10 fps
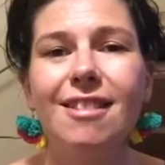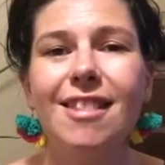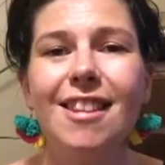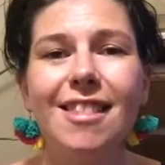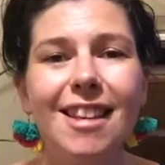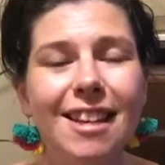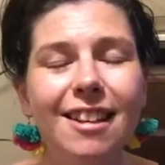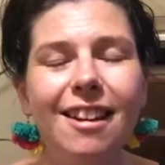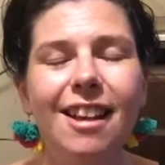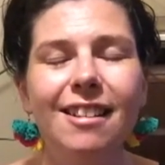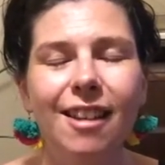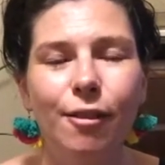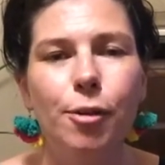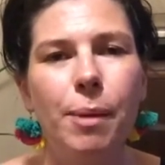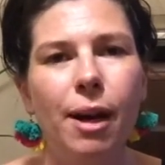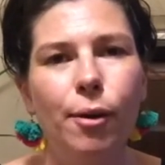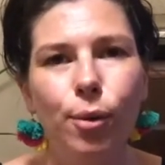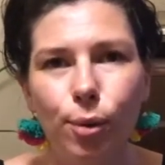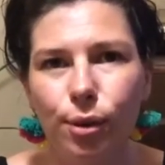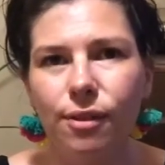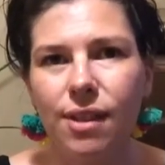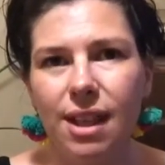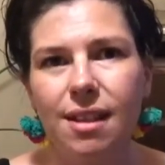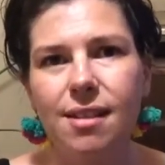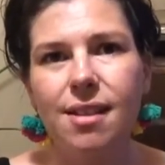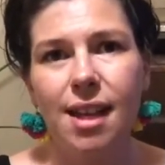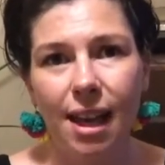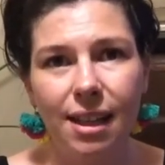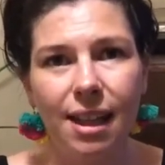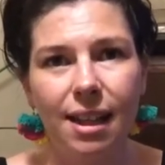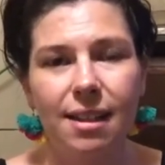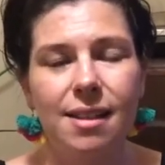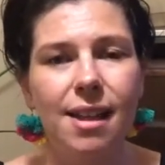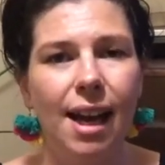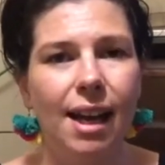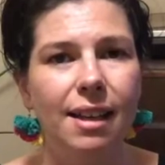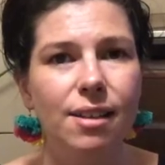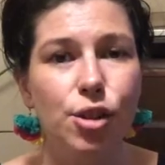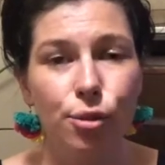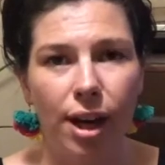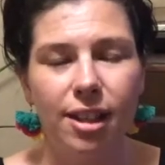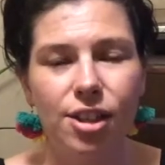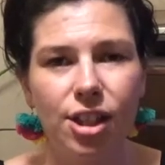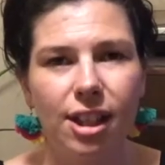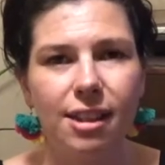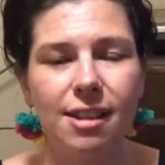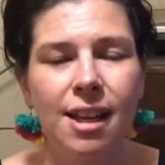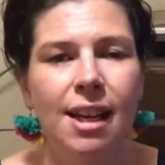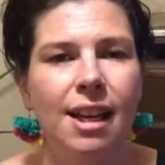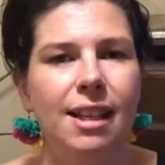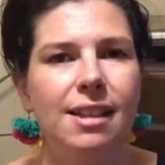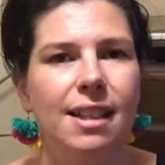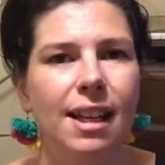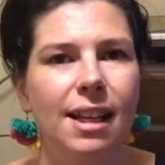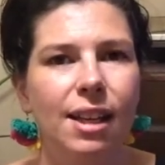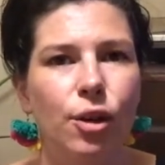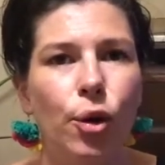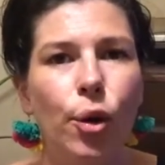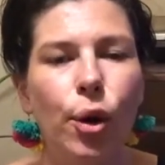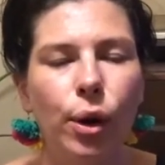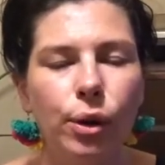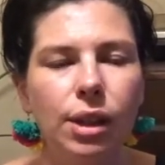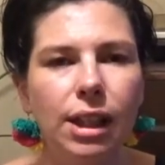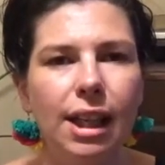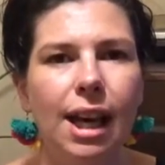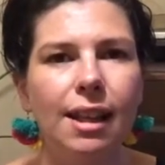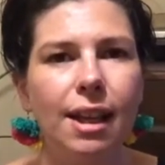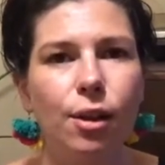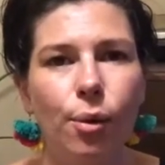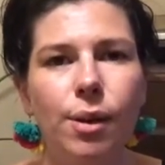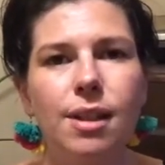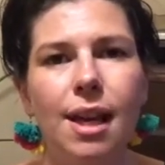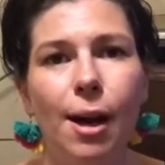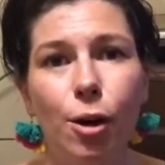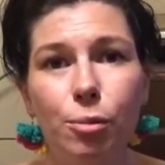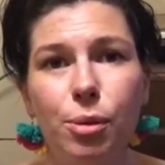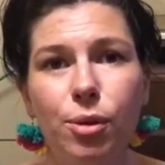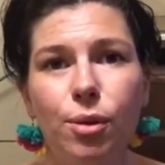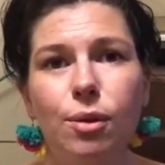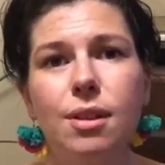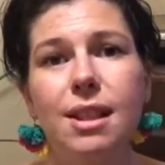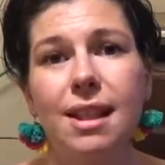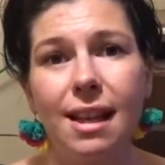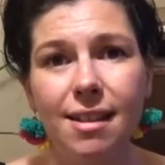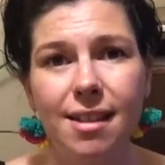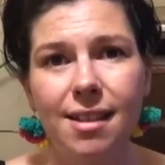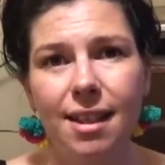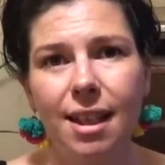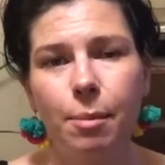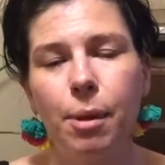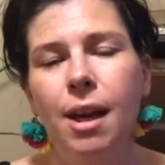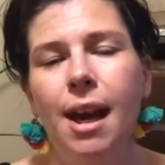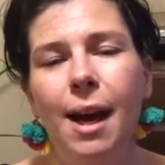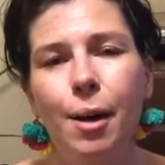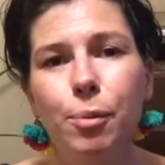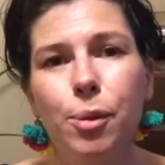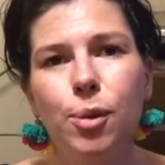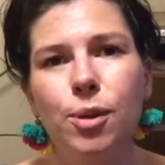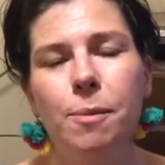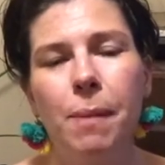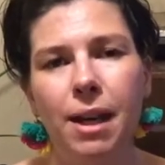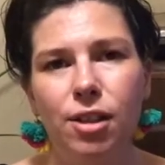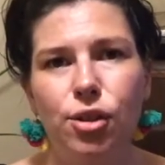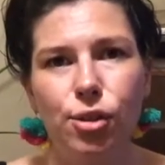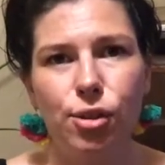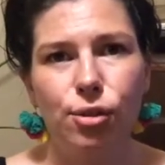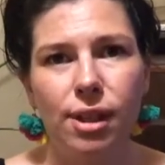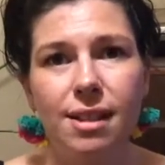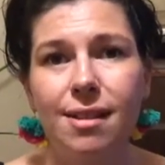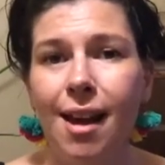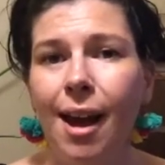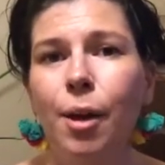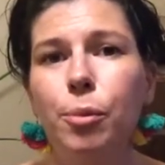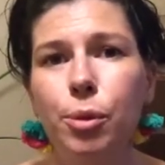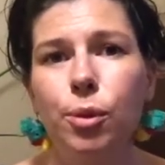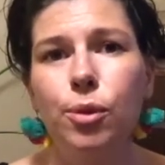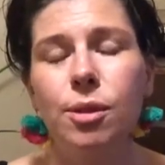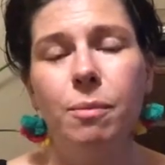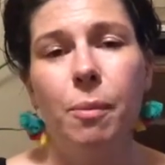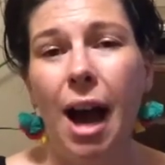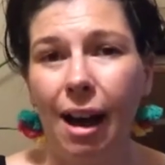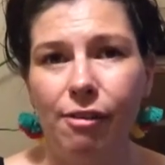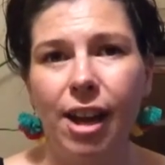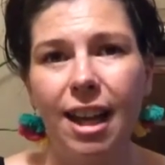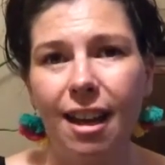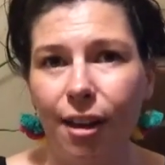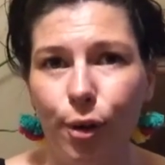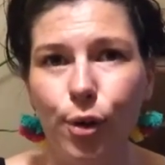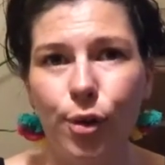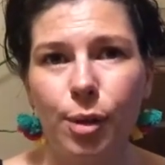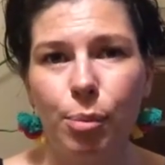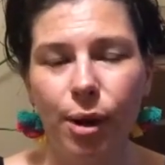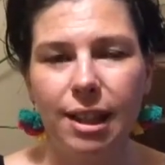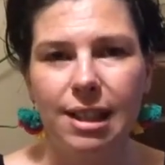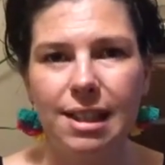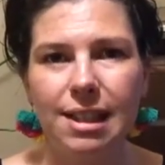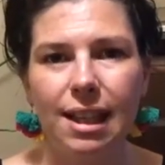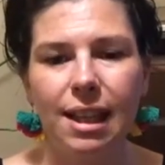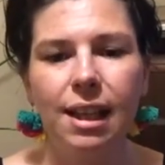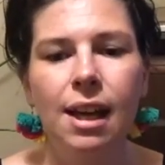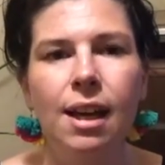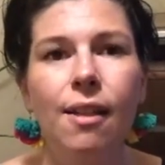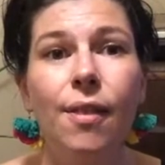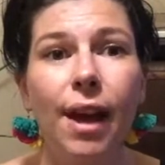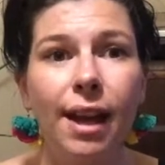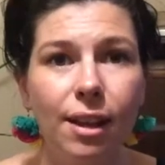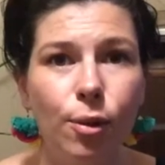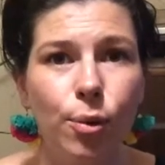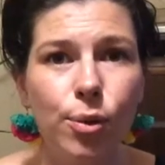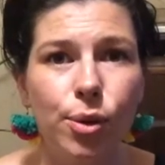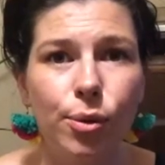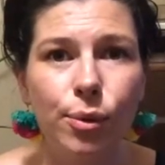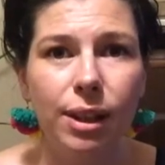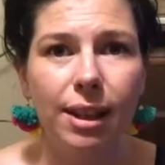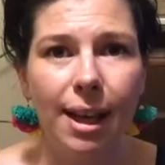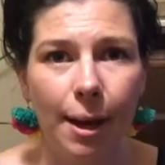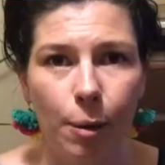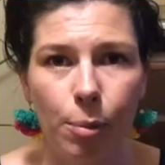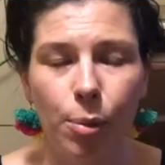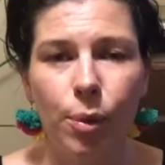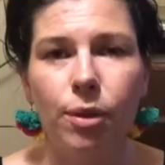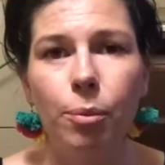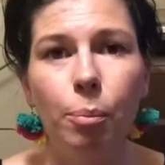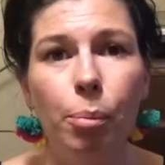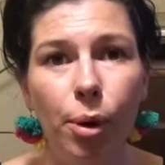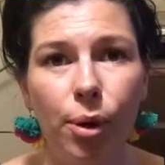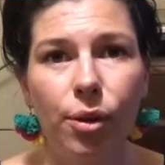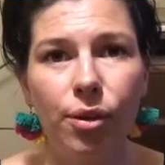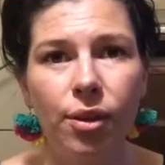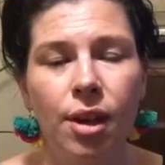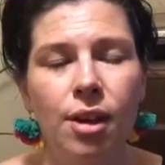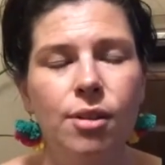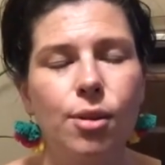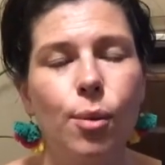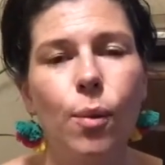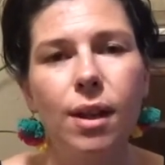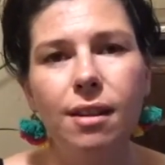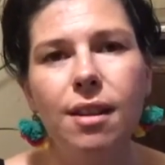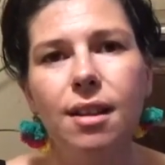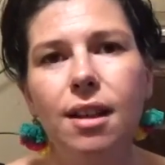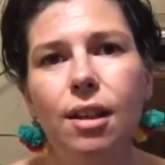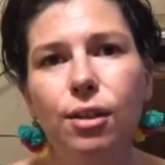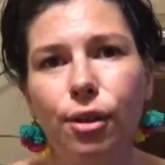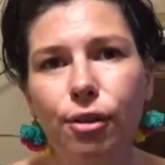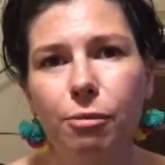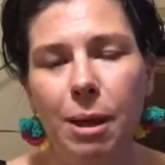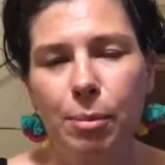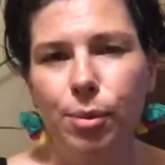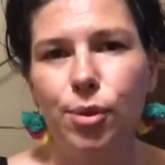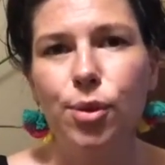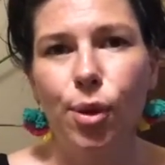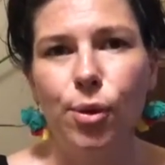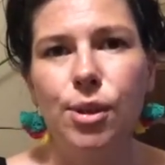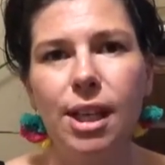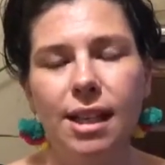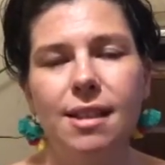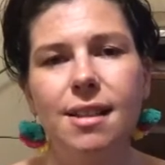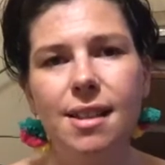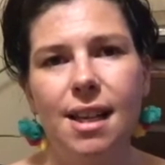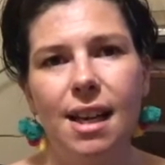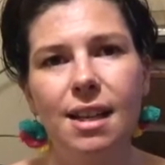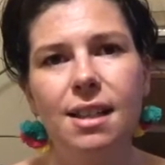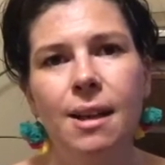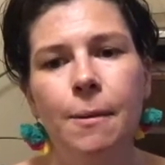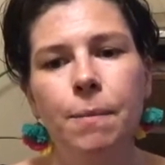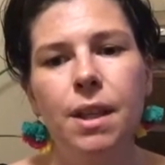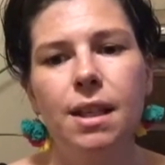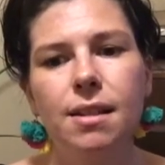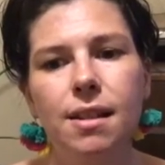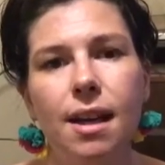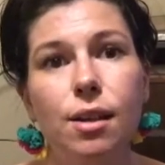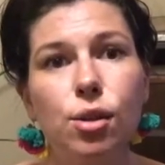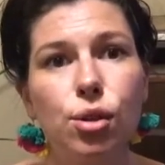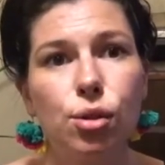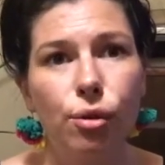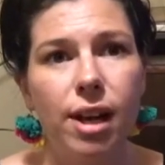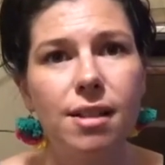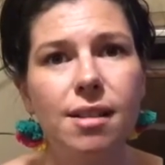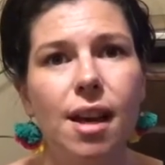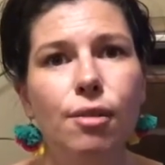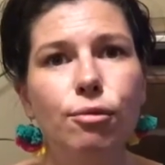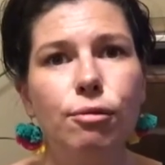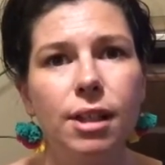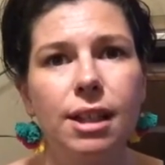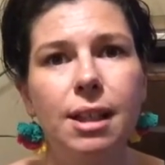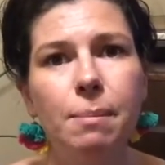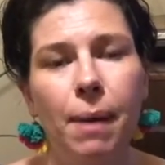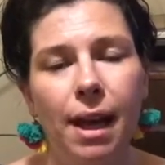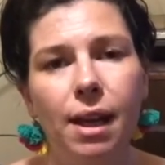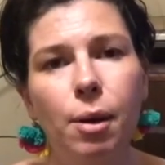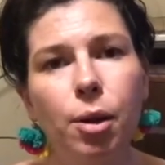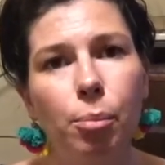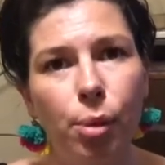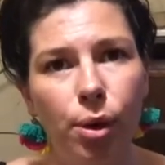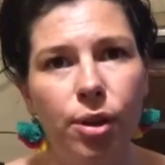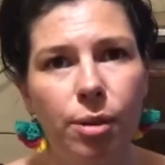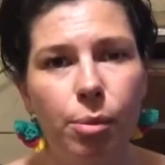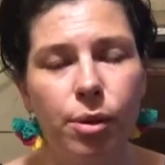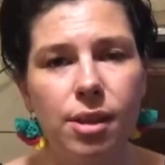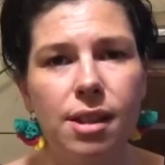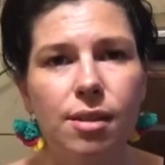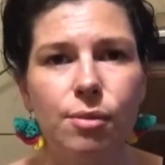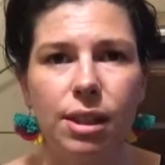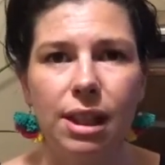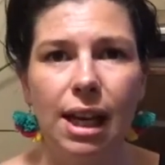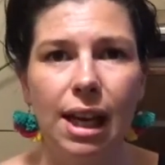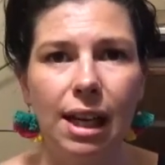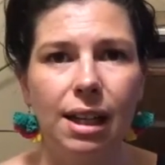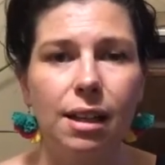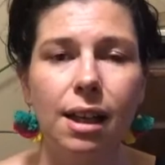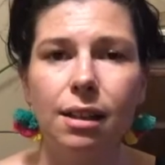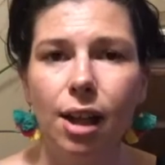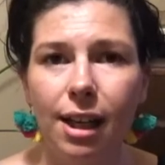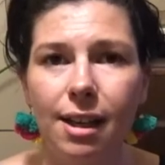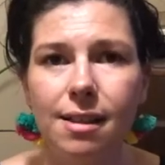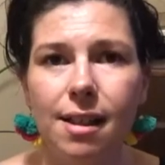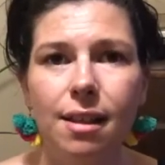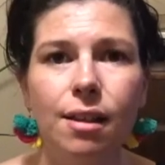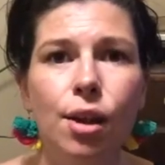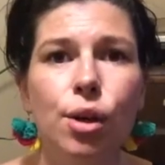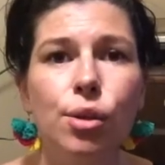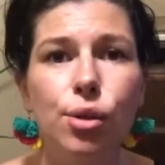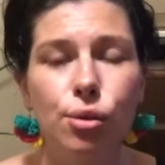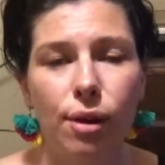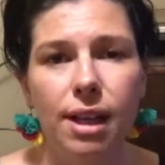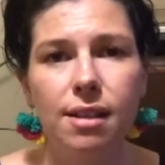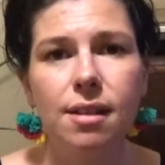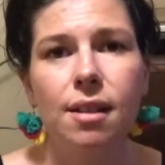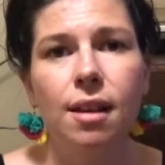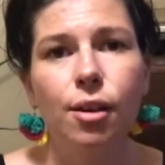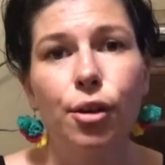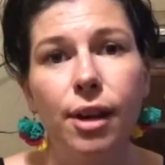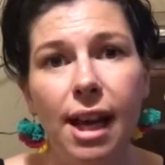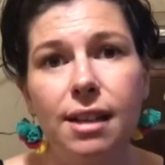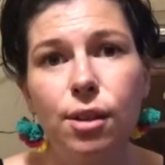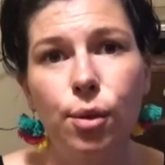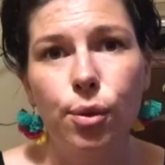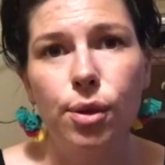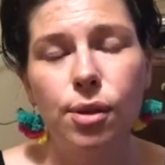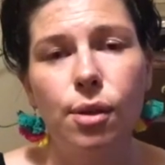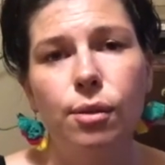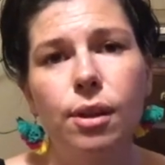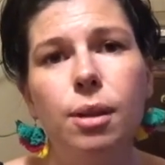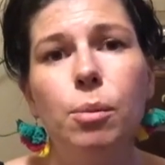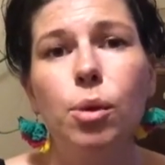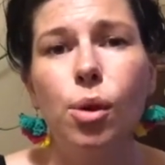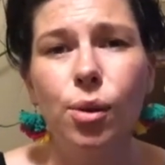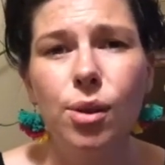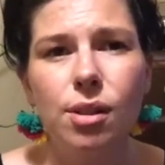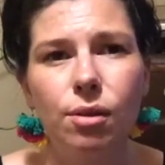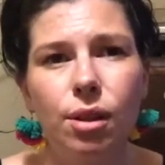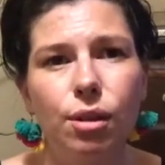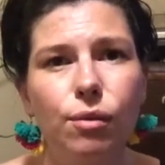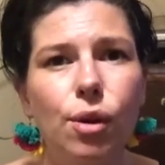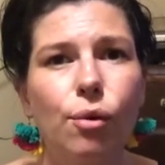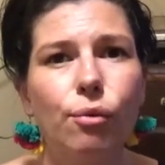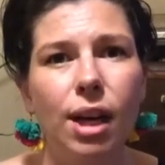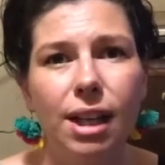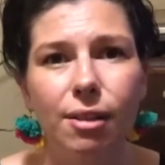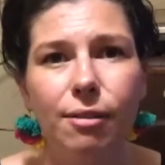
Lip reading: the thing that I love about all of these techniques and strategies is that not only are they going to help you to get to sleep, help you to manage your stress, help you to have a healthy pregnancy, they can also really help with birth. So one thing that a lot of people don't understand is that stress can really make the birthing process really hard. And like I said, stress creates cortisol, and the more cortisol that you've got running